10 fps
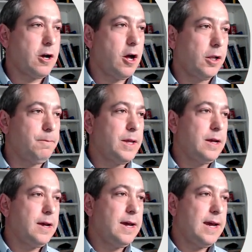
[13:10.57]
column.
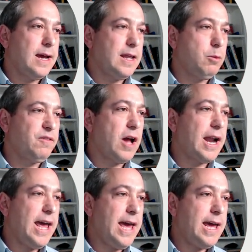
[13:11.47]
And then we've
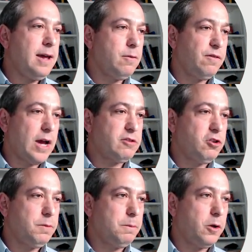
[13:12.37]
got A, we've got
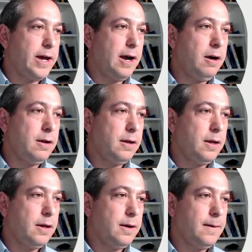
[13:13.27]
2 people there.
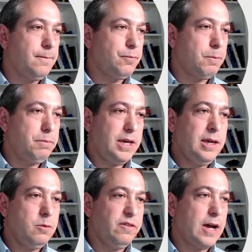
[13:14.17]

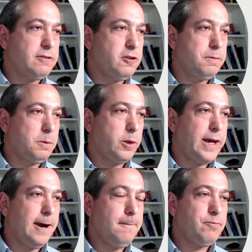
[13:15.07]
B, we've got 2 people
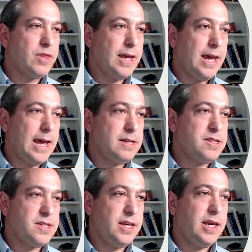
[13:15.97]
there. And
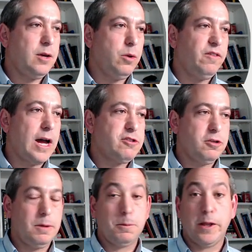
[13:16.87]
C, we've got
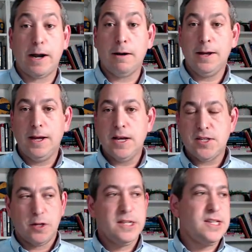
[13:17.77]
2 people there.
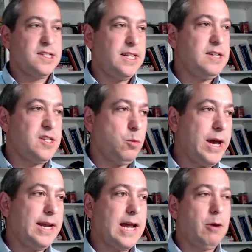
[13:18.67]
So this is an easy
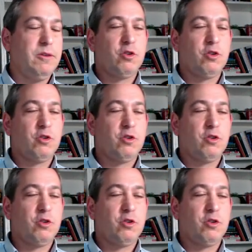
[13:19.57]
way now. We've